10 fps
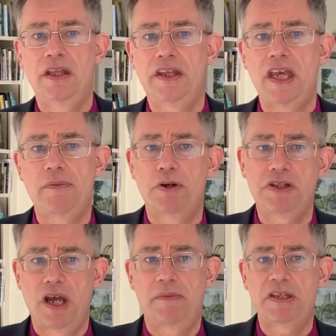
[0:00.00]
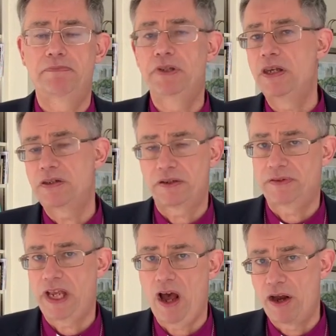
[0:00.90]
The Hebrew term is
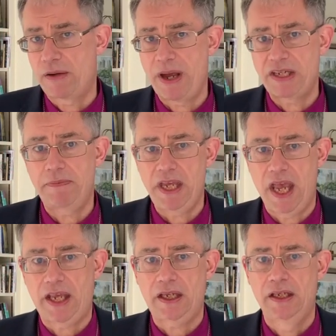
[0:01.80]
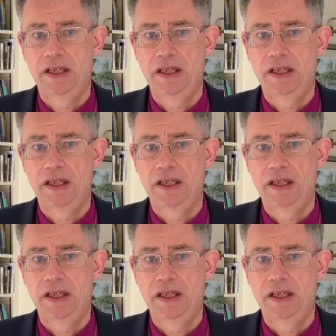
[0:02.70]
beautifully onomatopoeic.